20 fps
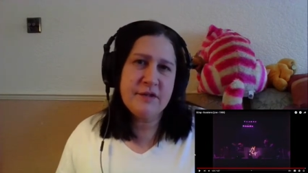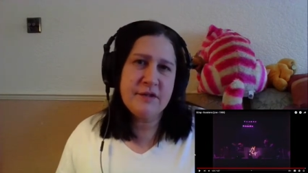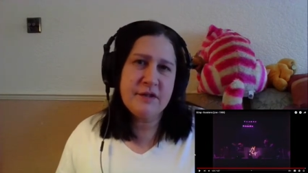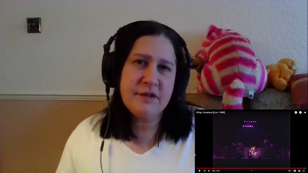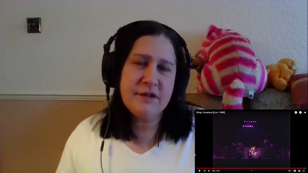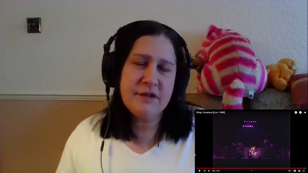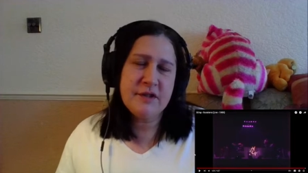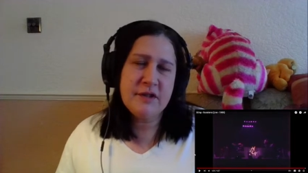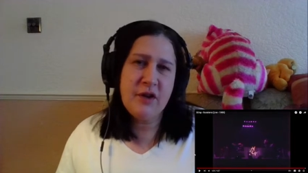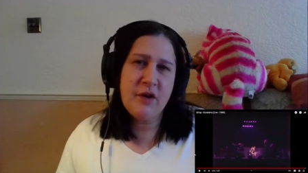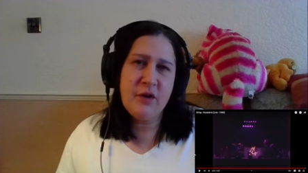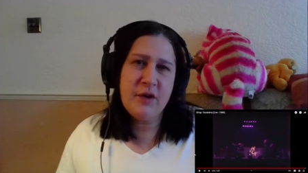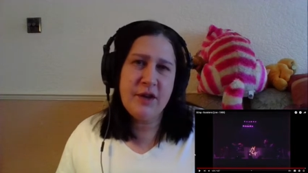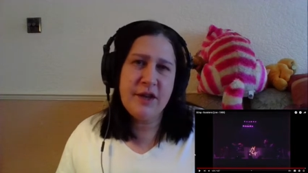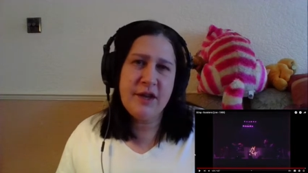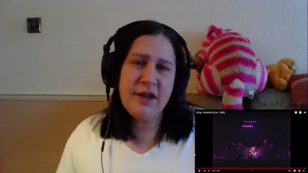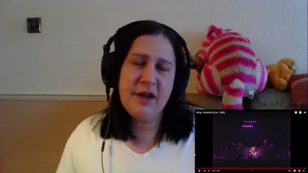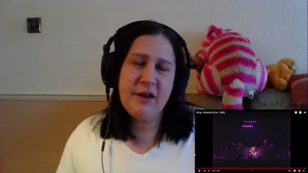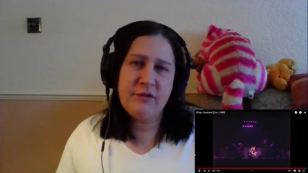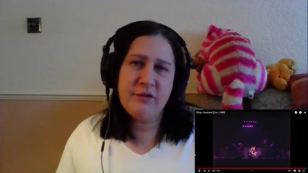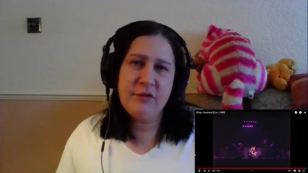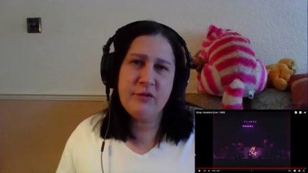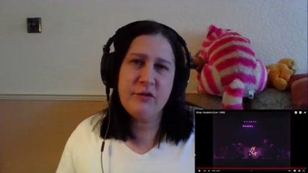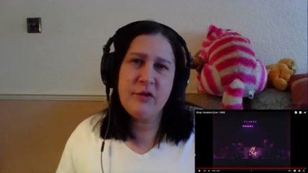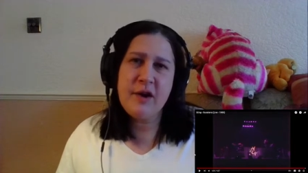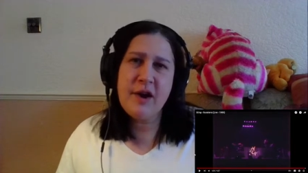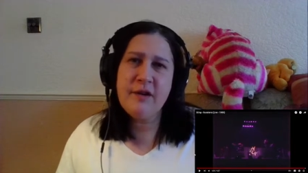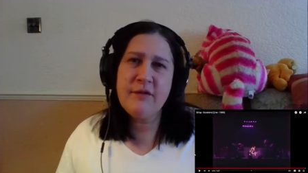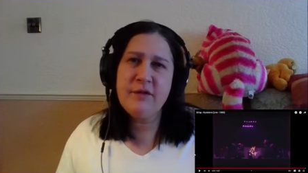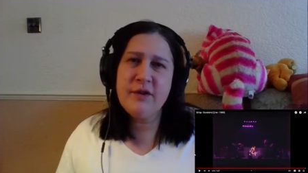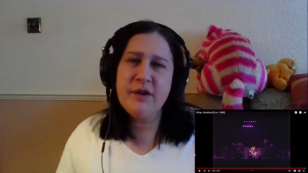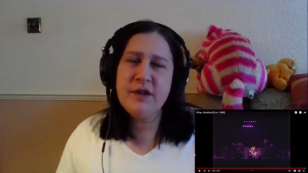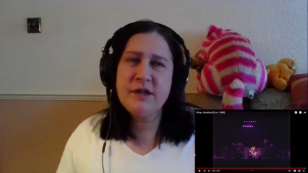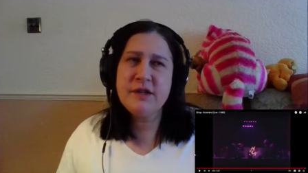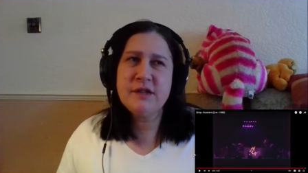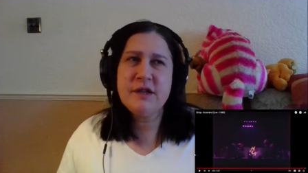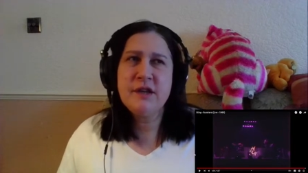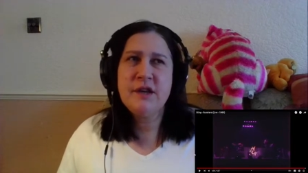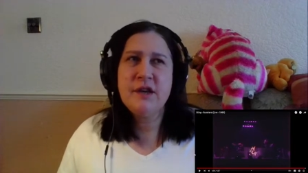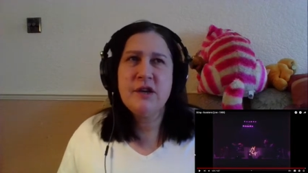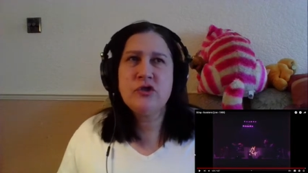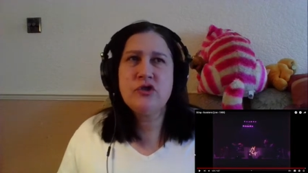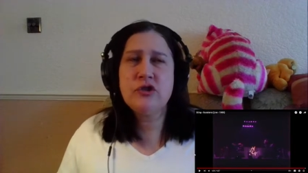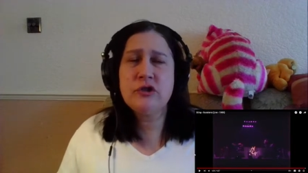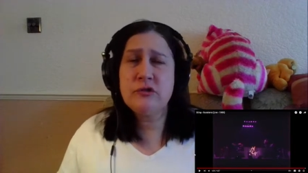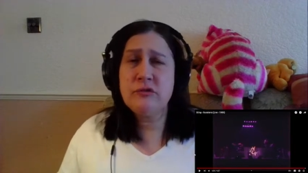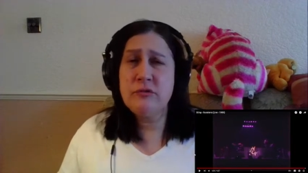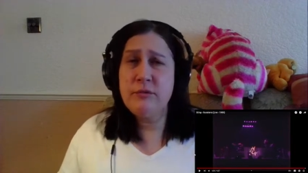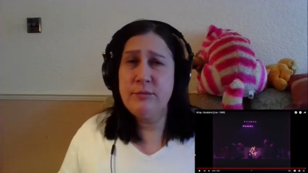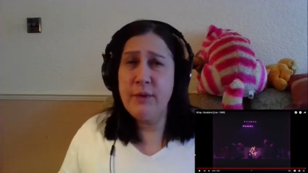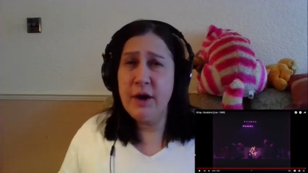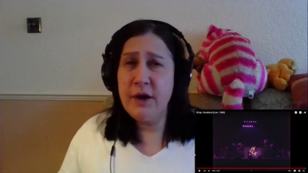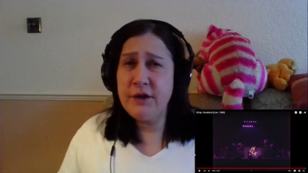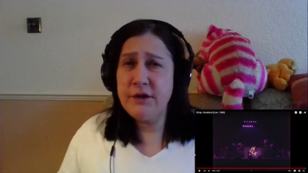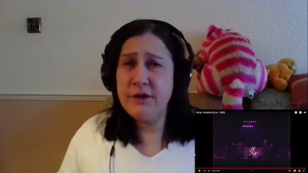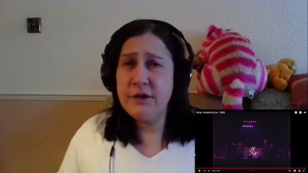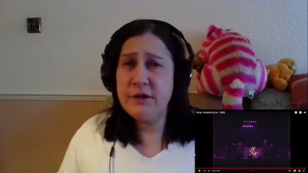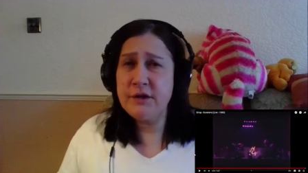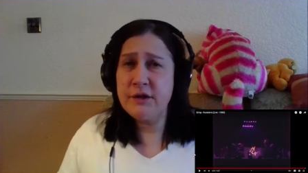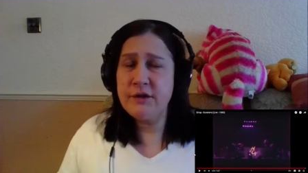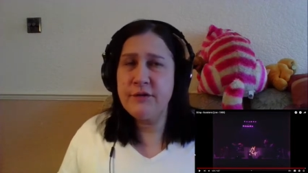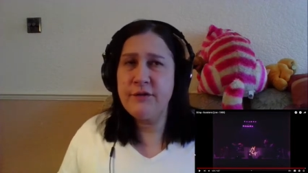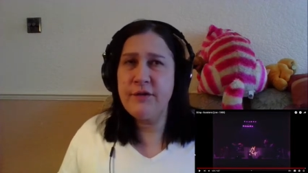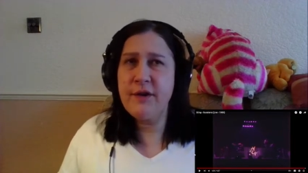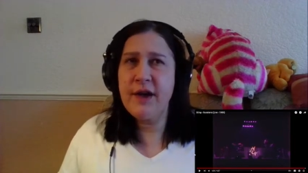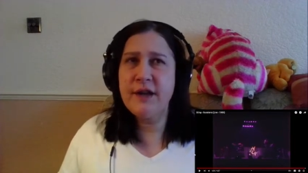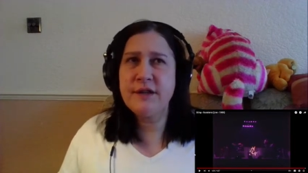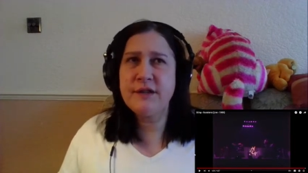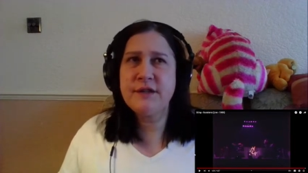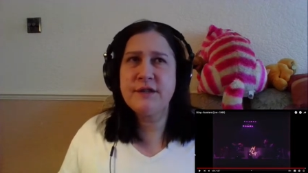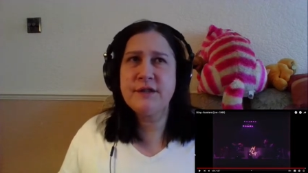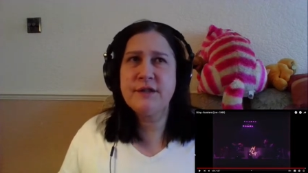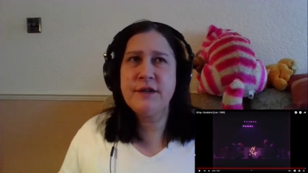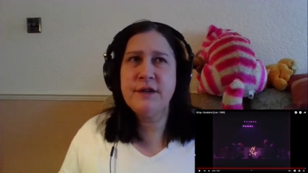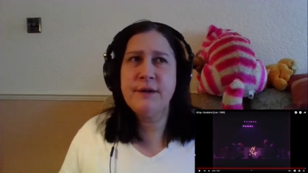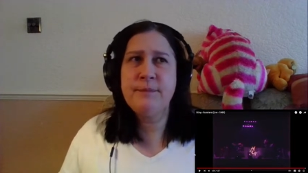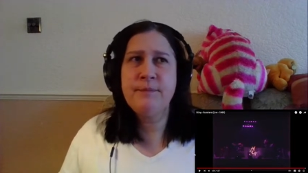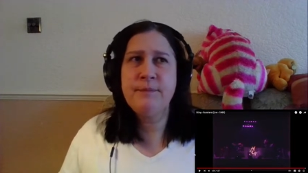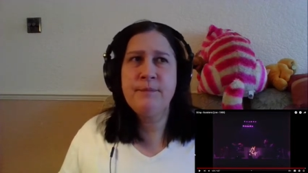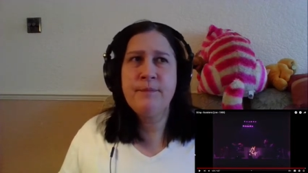slowly kept throughout this just reminding us that um,